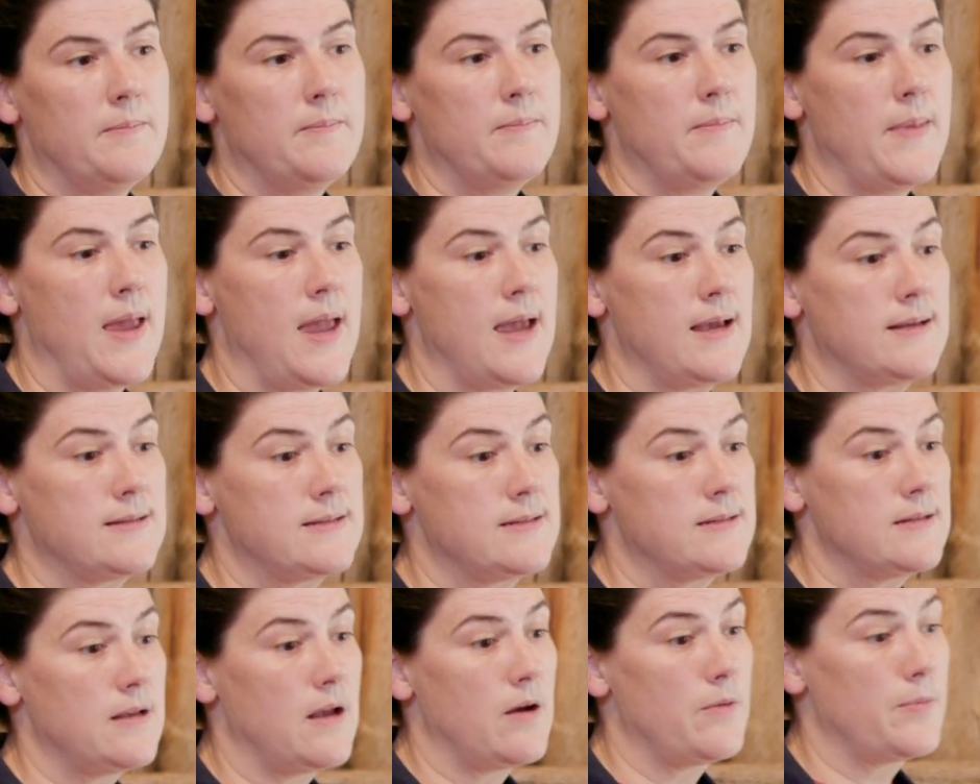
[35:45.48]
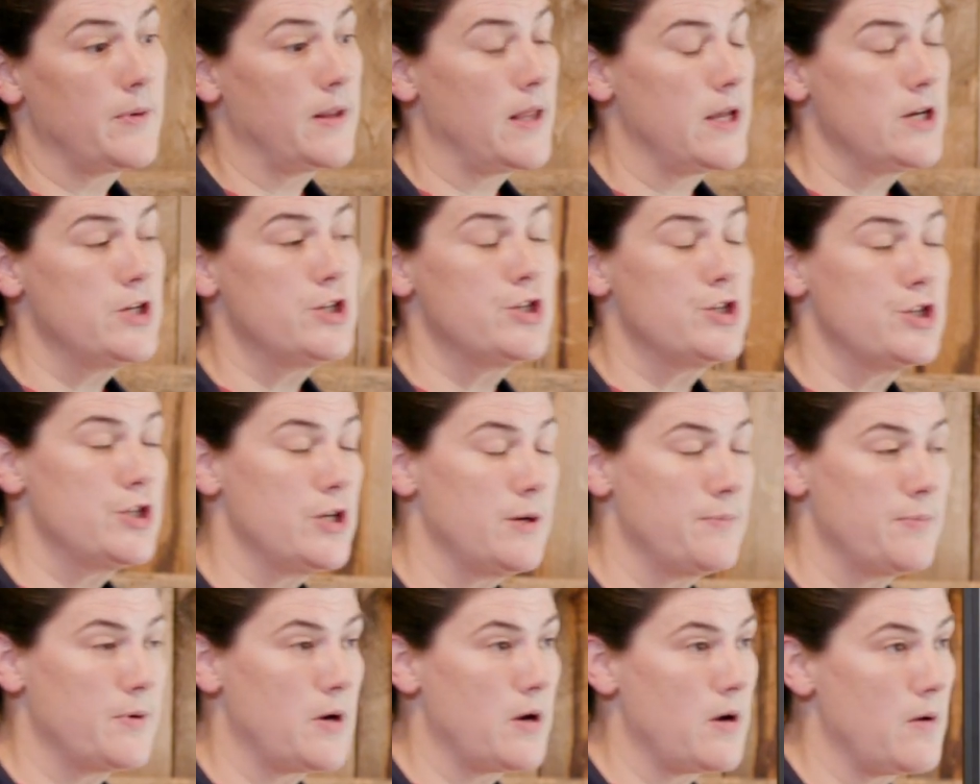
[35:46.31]
makes a
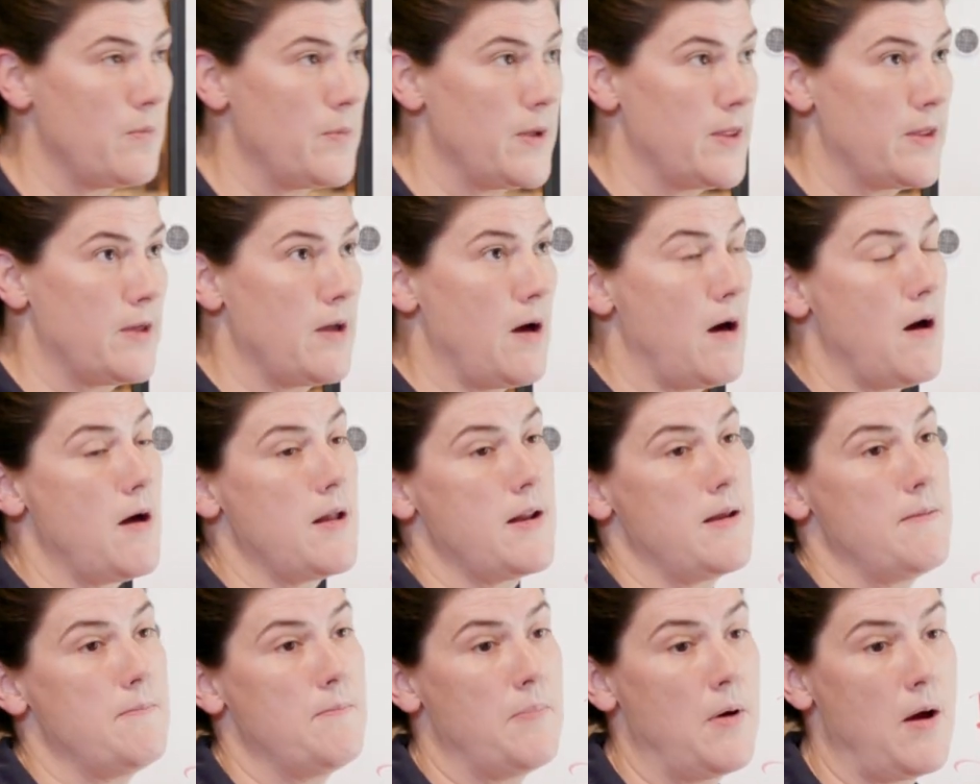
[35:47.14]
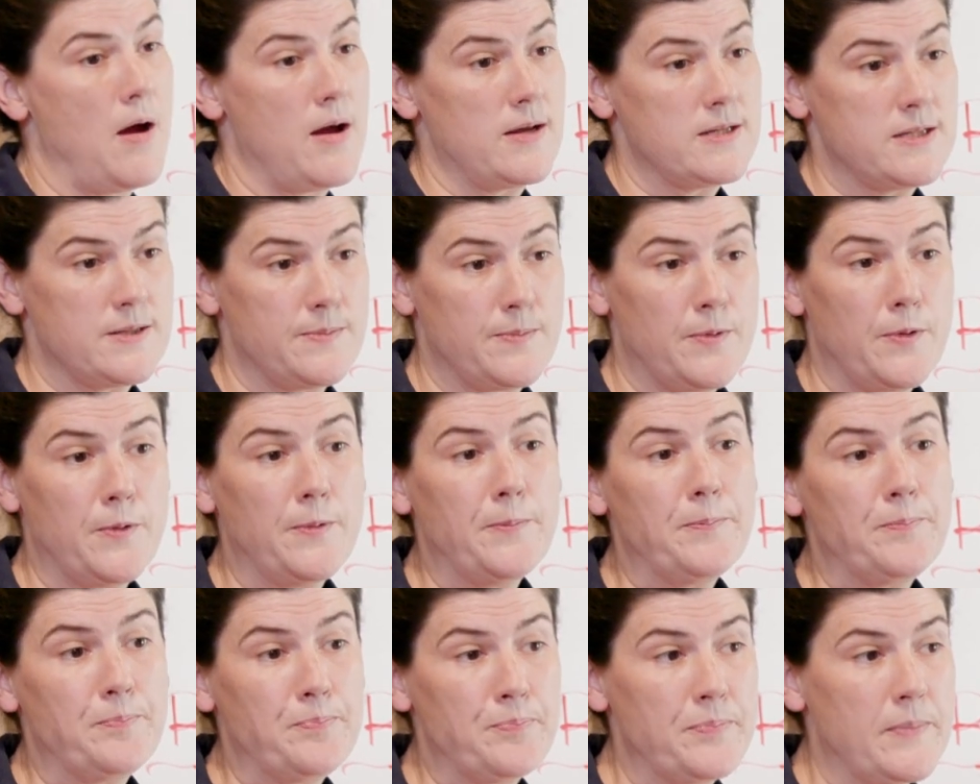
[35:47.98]
relationship with God
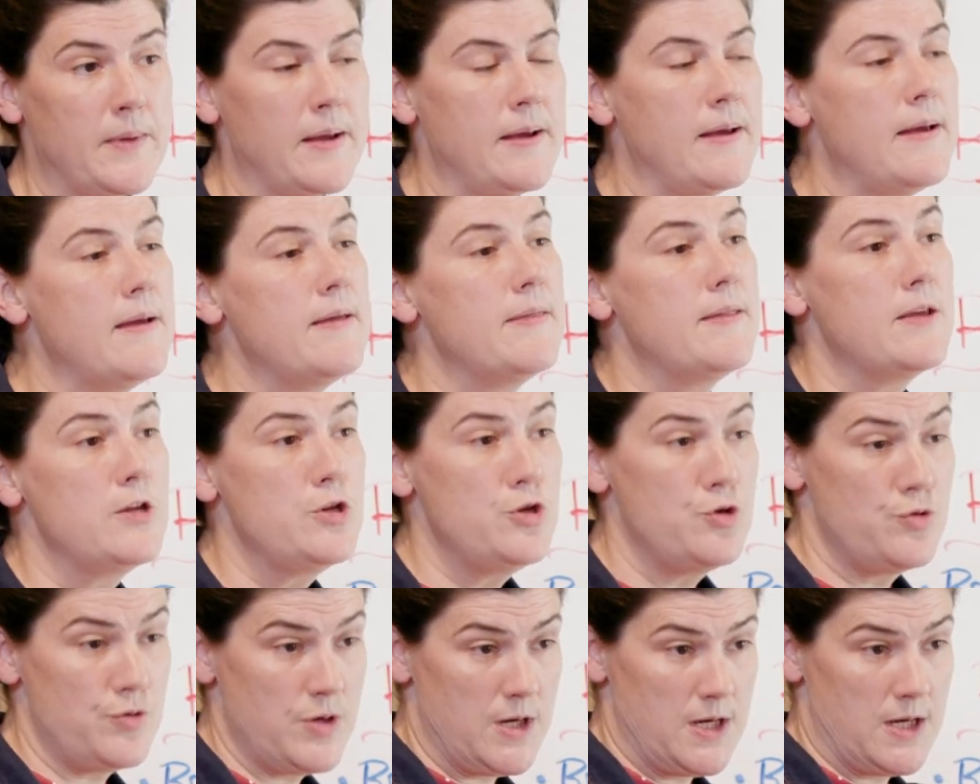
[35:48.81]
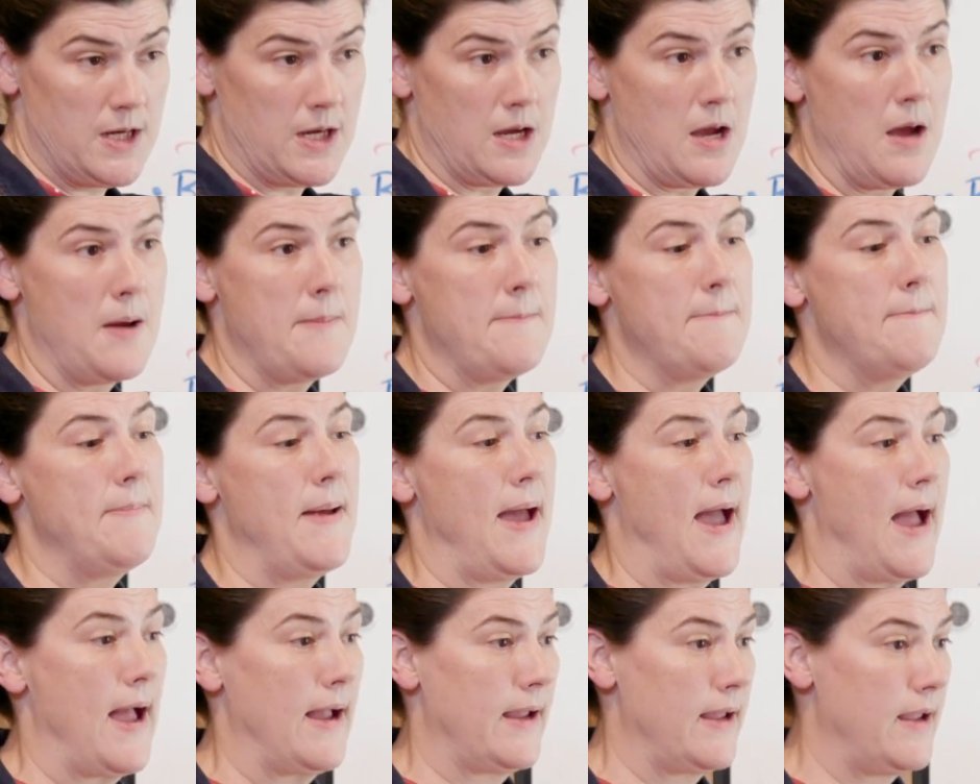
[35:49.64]
impossible, then you need to come
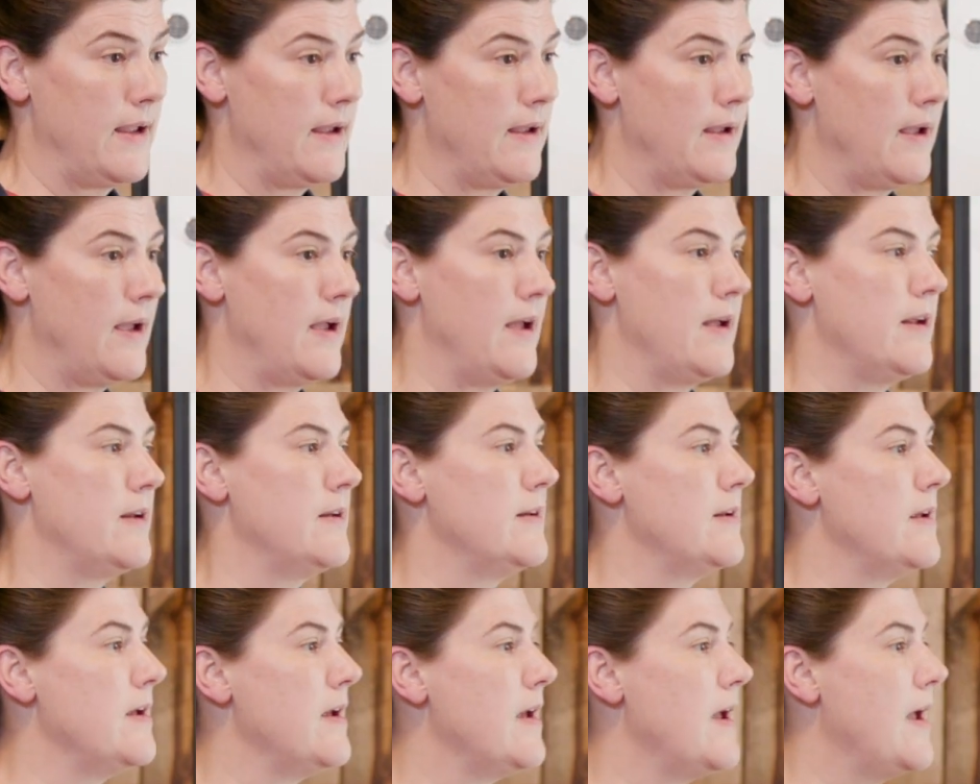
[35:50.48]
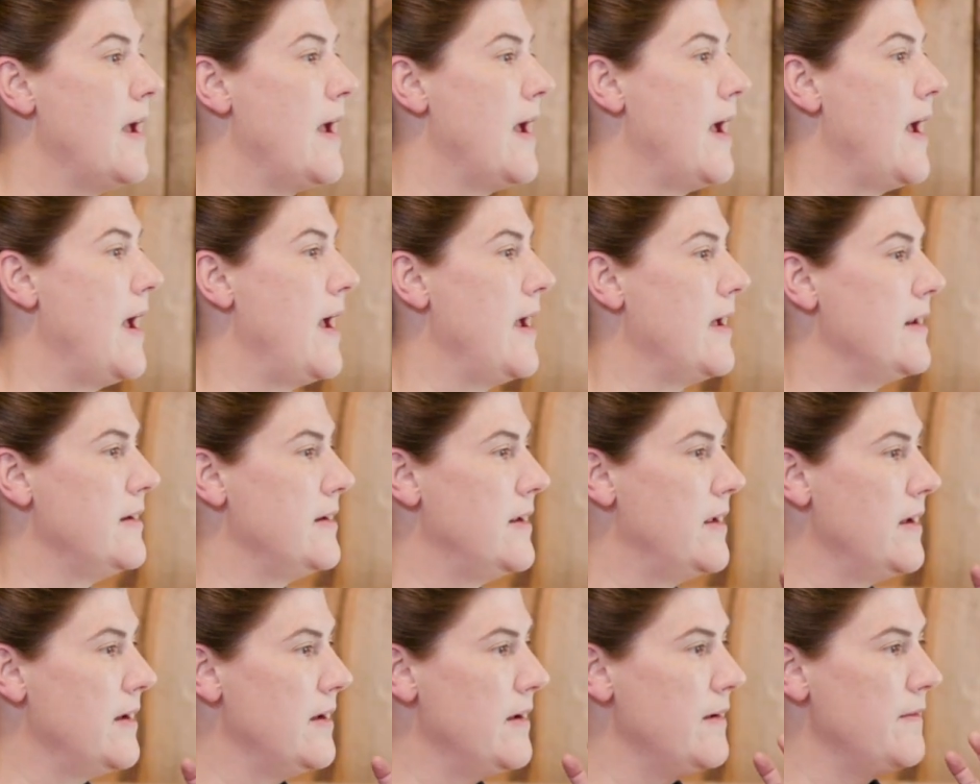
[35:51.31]
back and
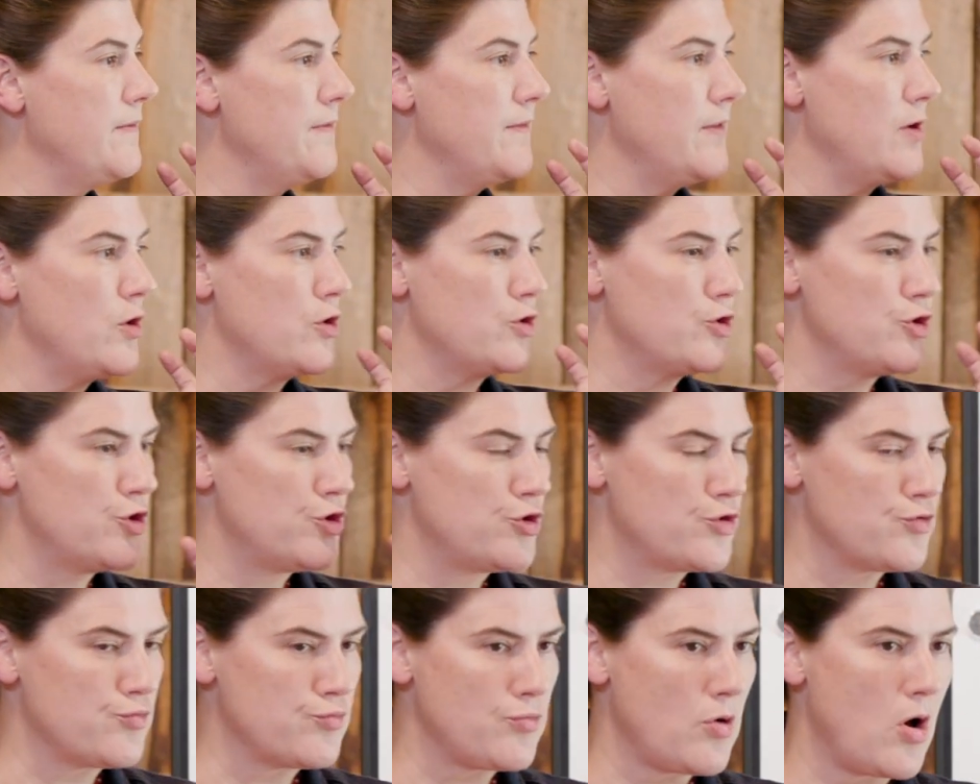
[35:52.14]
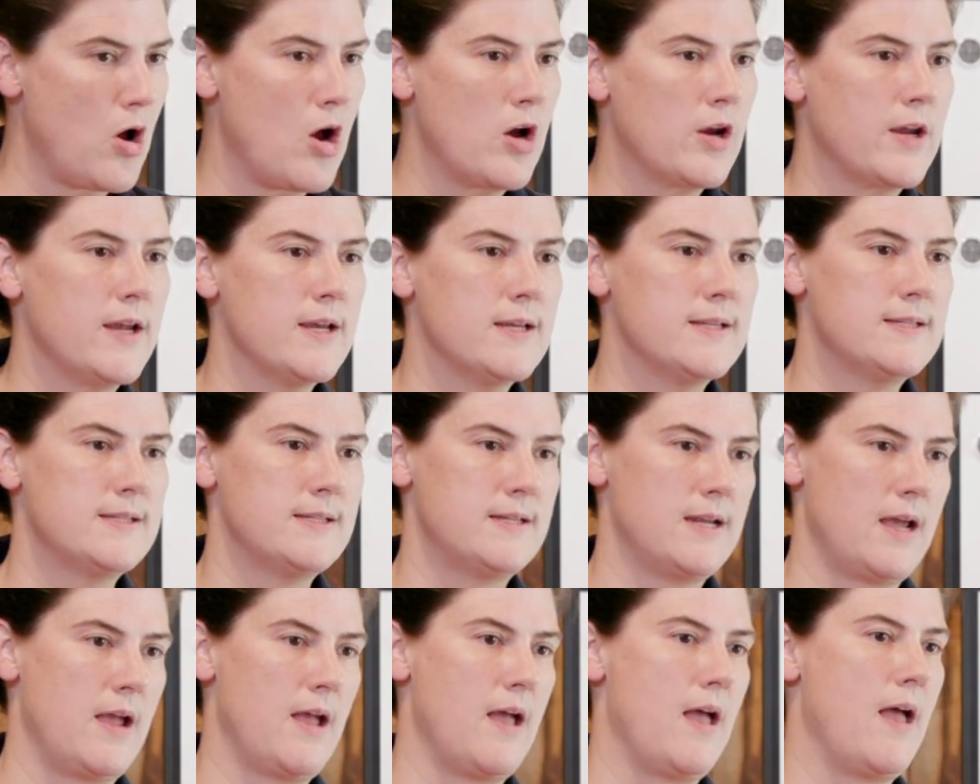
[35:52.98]
give your
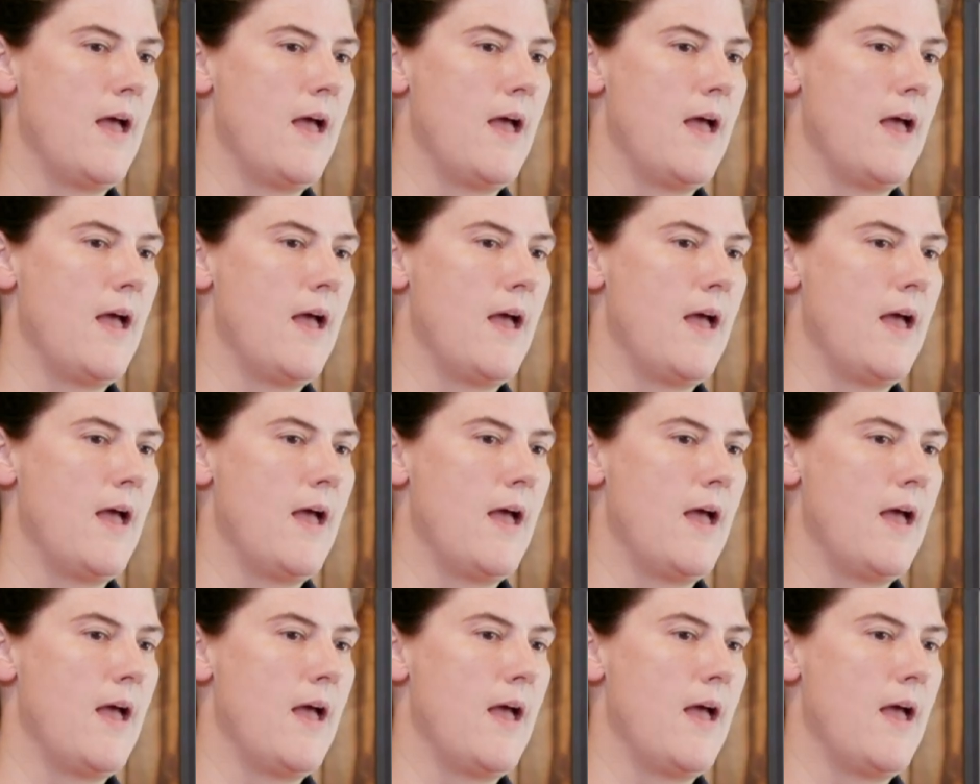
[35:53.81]
strongest